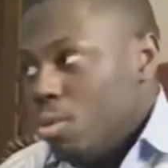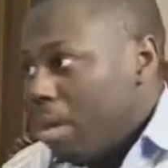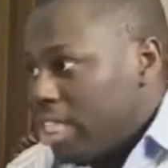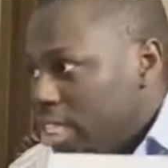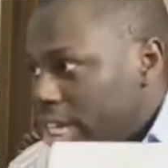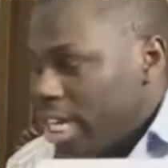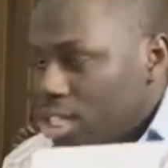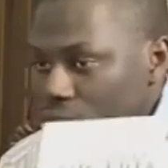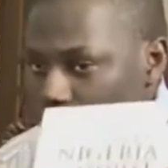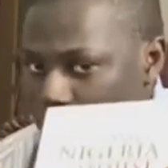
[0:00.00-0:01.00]

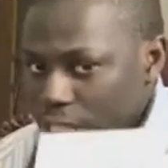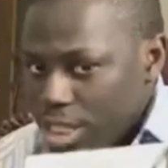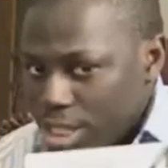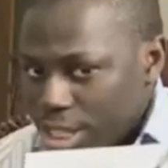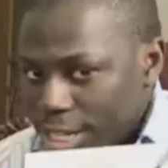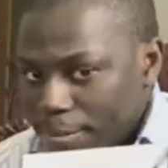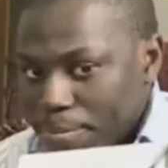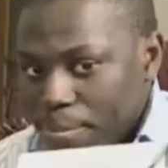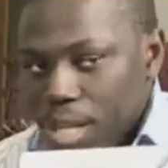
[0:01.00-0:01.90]
marginalization in Nigeria